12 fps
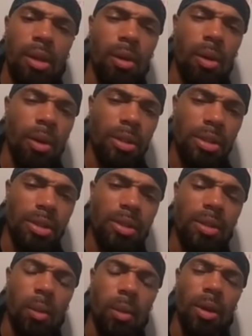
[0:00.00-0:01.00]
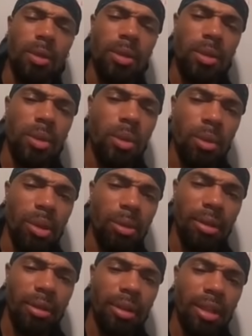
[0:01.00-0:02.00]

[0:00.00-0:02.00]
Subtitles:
gorgeous, well-to-do woman,